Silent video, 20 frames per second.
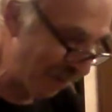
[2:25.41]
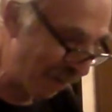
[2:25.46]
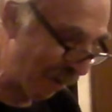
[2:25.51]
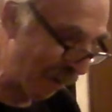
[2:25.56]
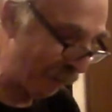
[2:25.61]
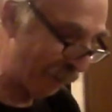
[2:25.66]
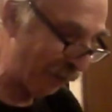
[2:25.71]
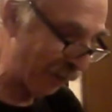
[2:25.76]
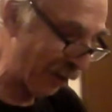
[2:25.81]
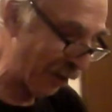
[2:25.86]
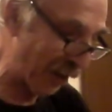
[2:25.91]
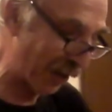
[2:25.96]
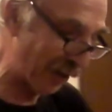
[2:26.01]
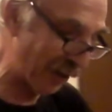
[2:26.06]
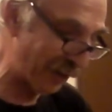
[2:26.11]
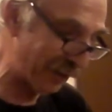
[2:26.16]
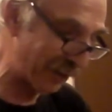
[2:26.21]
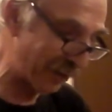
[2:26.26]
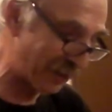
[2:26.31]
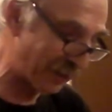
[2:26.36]
A
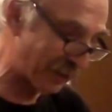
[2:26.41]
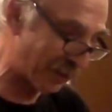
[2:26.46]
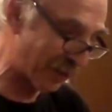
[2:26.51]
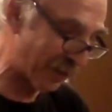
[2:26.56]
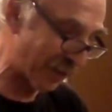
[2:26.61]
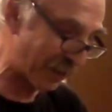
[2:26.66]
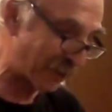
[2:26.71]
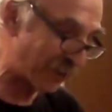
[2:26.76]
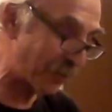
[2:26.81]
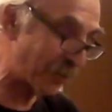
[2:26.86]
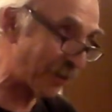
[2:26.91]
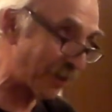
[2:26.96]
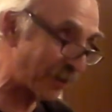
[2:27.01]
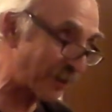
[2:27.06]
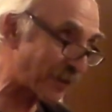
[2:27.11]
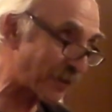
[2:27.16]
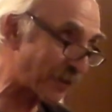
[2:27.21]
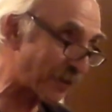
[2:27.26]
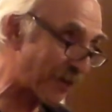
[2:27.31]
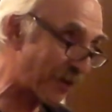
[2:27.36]
blonde,
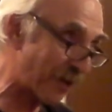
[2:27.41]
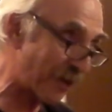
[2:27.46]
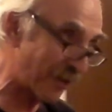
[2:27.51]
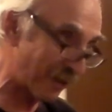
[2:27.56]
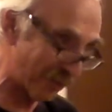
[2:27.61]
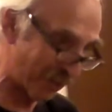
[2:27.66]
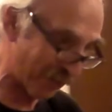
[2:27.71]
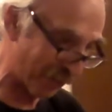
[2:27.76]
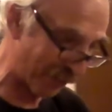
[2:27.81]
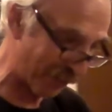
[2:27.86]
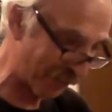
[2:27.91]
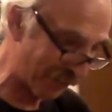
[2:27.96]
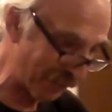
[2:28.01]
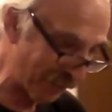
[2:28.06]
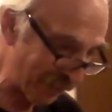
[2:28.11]
statuesque Hollander,